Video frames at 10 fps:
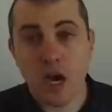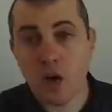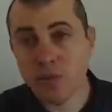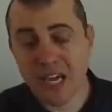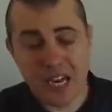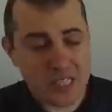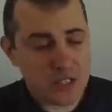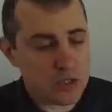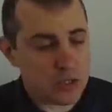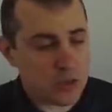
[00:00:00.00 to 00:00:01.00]
I hope that
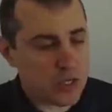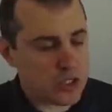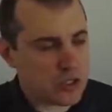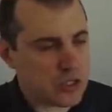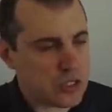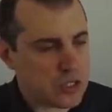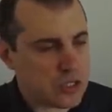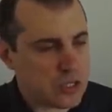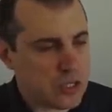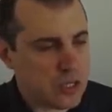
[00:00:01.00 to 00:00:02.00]
answered your question,
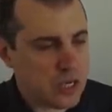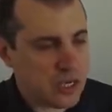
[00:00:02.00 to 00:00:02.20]
Satinder.